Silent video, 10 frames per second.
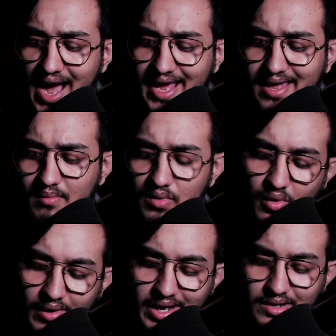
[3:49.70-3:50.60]
I am
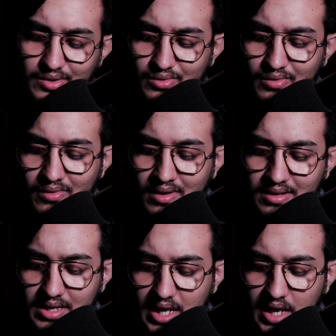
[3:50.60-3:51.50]
going to
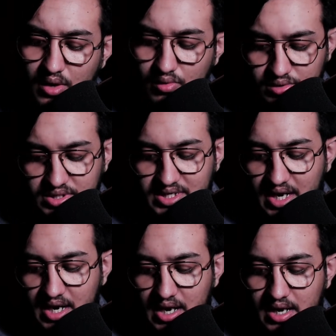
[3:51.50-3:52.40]
the root
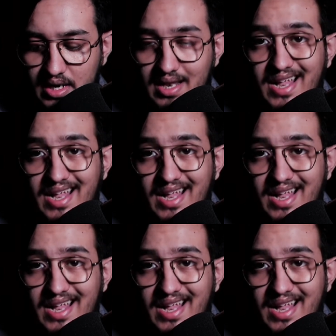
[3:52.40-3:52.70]
checker.